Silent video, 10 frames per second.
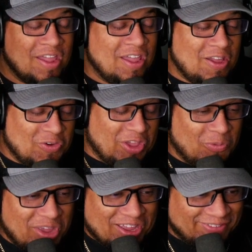Can we
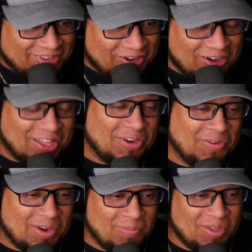consider Illinois
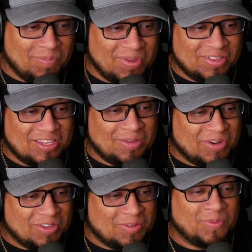to be a big team at
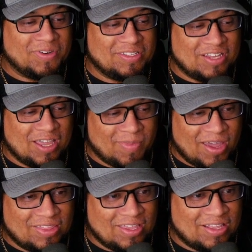this point in time? I
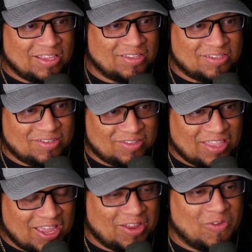think
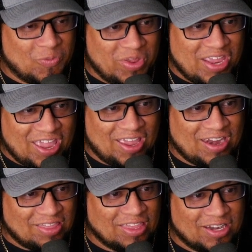we can. I
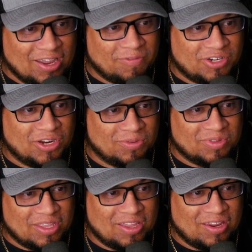think they've showed
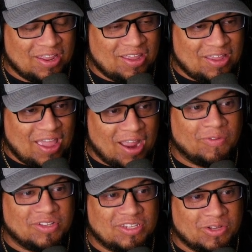that every
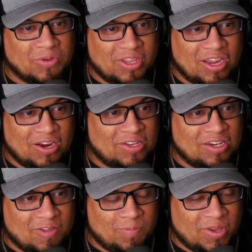single year that
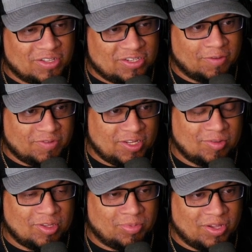they've been a tough team
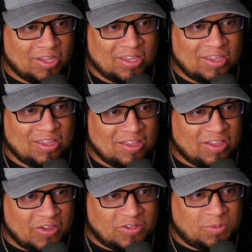to play,
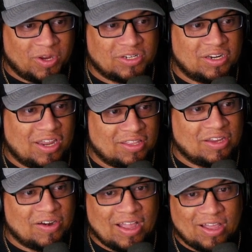especially at their
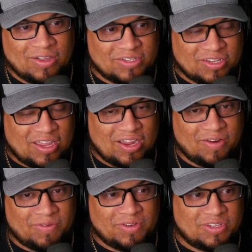house
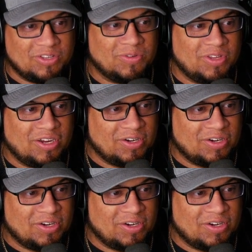every single year.